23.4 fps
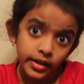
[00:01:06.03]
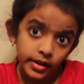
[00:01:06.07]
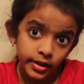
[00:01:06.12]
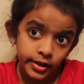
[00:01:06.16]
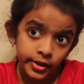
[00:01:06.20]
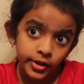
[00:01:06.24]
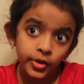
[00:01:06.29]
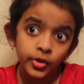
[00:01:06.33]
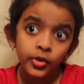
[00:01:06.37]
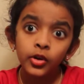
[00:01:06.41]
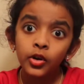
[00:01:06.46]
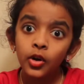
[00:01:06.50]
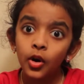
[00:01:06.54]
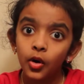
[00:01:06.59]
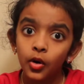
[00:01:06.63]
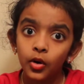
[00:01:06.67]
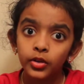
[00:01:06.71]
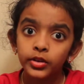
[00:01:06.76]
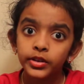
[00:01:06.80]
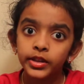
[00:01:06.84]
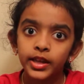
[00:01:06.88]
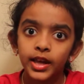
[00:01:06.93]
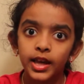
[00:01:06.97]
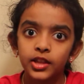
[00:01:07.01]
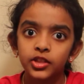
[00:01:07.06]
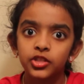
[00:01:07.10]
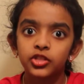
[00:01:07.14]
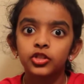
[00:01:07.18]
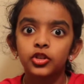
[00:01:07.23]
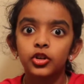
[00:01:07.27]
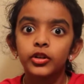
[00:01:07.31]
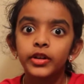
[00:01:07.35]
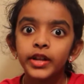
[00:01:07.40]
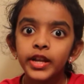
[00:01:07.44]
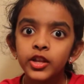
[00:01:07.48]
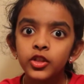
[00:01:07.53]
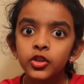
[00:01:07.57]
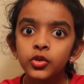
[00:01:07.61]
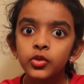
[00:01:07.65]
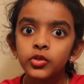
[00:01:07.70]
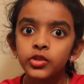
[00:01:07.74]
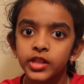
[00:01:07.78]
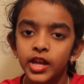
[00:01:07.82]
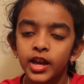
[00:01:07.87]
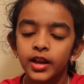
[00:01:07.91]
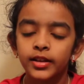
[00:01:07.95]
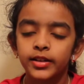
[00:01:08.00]
Hugo only has 32
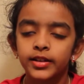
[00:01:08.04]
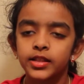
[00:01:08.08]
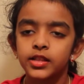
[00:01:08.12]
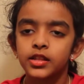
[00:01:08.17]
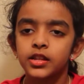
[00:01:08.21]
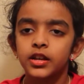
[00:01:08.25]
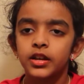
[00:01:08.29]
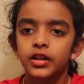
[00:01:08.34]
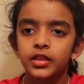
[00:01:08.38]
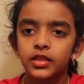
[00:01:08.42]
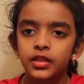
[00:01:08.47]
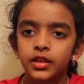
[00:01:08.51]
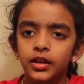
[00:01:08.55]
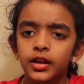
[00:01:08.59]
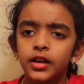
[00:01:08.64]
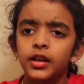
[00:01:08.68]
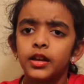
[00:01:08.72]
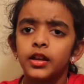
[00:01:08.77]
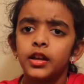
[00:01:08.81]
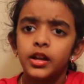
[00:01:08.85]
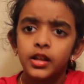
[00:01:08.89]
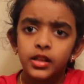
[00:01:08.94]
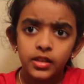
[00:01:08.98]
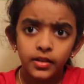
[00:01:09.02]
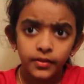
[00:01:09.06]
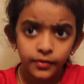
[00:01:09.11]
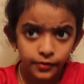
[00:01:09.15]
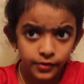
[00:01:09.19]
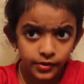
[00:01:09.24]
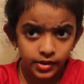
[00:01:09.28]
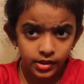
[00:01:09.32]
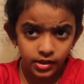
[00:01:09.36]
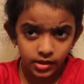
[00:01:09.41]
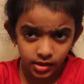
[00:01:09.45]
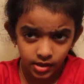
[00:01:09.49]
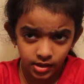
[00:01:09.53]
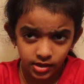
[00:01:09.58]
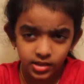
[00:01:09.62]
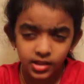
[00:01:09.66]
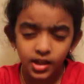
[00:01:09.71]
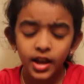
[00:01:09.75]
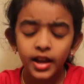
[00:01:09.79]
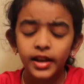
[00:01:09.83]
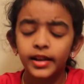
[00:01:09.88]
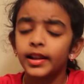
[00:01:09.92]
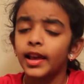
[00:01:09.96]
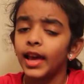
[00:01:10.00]
seconds to
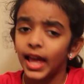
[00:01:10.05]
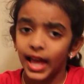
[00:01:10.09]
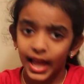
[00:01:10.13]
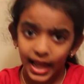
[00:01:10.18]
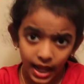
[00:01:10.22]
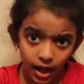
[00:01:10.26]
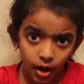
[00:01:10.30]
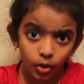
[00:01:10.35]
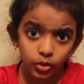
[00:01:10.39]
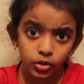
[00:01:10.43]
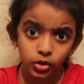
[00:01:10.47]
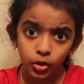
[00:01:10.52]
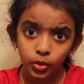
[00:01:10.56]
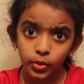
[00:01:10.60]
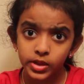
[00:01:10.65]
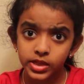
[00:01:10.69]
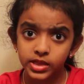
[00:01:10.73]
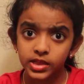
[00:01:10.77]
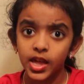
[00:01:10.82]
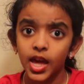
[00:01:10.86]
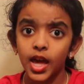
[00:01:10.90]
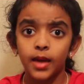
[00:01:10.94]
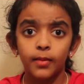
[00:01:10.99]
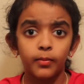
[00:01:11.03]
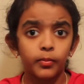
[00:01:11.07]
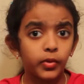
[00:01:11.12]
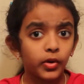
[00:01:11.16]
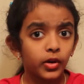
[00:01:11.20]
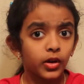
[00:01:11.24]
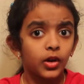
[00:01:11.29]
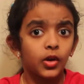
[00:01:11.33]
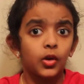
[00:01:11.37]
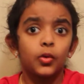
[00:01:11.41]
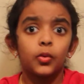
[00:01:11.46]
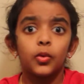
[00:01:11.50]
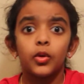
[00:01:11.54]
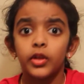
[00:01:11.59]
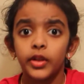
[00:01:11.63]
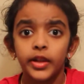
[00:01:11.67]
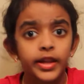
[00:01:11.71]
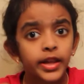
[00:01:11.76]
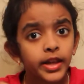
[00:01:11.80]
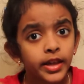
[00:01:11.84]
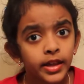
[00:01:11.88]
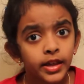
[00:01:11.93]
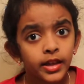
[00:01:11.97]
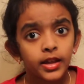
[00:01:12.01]
decide how to escape. Will
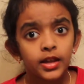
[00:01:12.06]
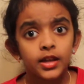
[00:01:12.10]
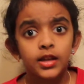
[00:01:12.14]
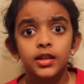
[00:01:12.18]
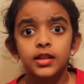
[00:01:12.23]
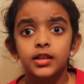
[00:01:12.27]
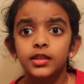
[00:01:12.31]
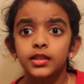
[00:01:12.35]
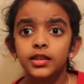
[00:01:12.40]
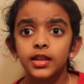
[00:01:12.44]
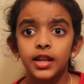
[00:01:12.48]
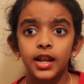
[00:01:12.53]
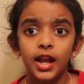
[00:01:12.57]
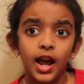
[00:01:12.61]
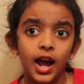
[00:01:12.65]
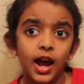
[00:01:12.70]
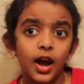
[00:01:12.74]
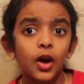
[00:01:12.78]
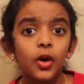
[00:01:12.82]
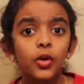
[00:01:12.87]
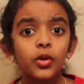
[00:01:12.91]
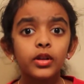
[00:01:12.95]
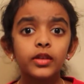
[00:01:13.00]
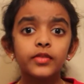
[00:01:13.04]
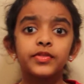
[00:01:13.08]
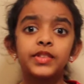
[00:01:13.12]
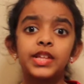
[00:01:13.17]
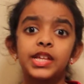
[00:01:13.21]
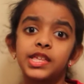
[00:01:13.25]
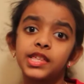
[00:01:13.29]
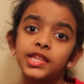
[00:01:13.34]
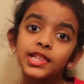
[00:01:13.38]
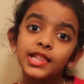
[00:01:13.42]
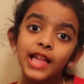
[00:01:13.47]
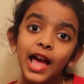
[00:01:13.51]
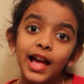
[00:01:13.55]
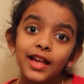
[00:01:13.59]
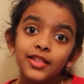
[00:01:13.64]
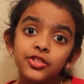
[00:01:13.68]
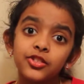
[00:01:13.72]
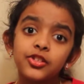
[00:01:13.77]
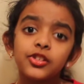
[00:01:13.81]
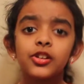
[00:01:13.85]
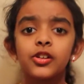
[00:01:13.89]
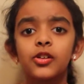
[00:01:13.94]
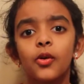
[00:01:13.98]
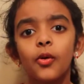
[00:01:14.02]
he get out of the
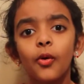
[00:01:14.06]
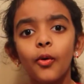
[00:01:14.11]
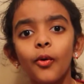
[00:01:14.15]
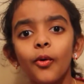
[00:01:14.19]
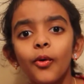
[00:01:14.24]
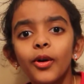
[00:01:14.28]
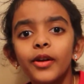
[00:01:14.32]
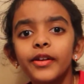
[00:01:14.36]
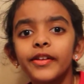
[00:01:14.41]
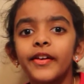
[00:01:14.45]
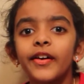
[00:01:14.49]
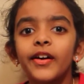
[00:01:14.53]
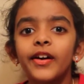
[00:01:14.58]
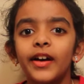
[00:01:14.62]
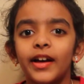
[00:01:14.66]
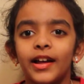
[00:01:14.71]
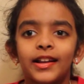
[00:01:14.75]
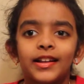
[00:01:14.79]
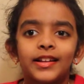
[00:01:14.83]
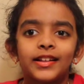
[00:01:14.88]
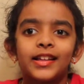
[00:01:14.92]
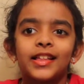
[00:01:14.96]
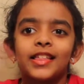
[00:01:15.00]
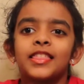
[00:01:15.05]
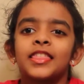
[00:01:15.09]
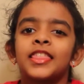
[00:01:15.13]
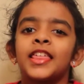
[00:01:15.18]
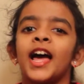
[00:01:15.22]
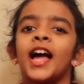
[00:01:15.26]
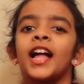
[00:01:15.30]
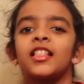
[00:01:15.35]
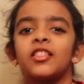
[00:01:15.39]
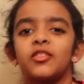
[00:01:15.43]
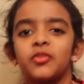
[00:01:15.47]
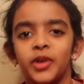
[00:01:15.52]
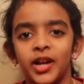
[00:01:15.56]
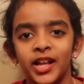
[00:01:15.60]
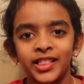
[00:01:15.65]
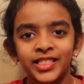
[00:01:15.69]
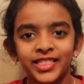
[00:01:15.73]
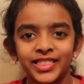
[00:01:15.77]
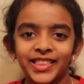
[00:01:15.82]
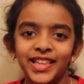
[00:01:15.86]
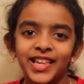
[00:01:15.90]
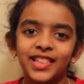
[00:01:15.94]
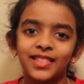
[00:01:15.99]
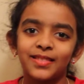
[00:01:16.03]
disaster or not? That's
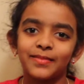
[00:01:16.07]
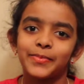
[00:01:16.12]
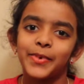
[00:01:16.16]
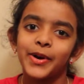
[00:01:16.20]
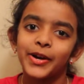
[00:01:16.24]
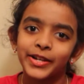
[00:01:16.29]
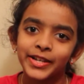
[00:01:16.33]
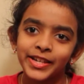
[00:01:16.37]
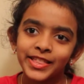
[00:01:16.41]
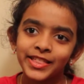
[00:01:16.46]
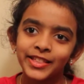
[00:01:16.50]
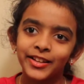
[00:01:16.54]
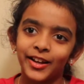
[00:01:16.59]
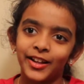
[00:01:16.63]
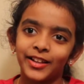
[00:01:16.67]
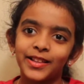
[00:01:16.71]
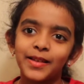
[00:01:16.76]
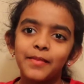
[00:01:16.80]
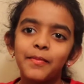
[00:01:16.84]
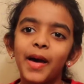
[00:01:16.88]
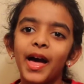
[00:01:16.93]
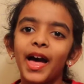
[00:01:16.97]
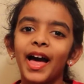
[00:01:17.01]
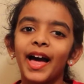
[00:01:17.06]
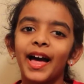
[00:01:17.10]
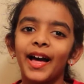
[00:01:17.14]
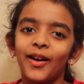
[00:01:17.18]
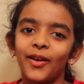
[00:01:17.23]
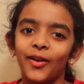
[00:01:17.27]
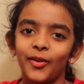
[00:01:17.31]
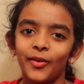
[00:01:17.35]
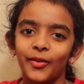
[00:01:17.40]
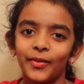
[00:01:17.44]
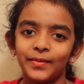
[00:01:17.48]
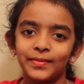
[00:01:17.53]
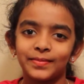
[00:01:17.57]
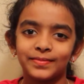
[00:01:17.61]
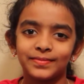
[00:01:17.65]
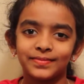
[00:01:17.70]
what this book is all about.